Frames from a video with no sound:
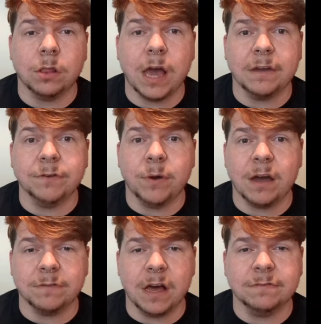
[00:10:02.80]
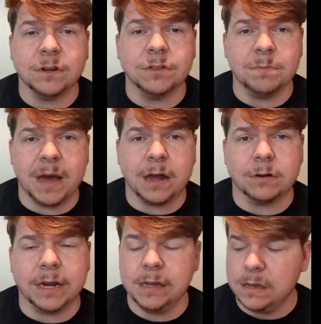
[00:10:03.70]
life you have left on the
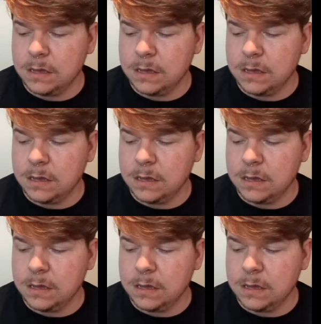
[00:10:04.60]
battery.